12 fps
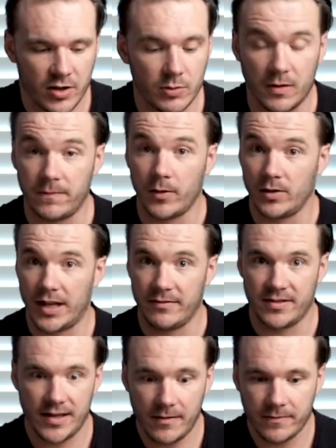do a full live
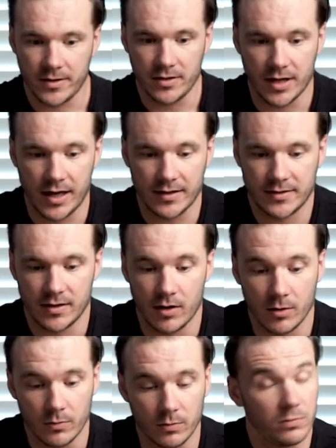set for you guys.
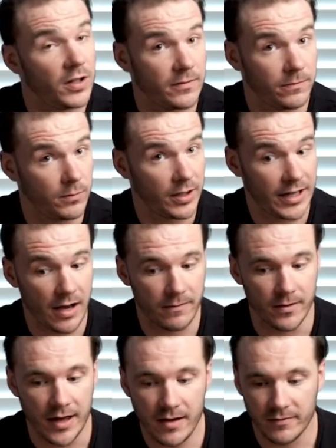So look out for
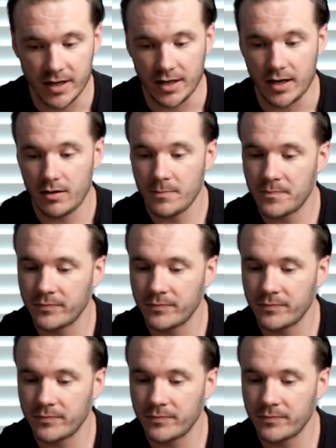that video.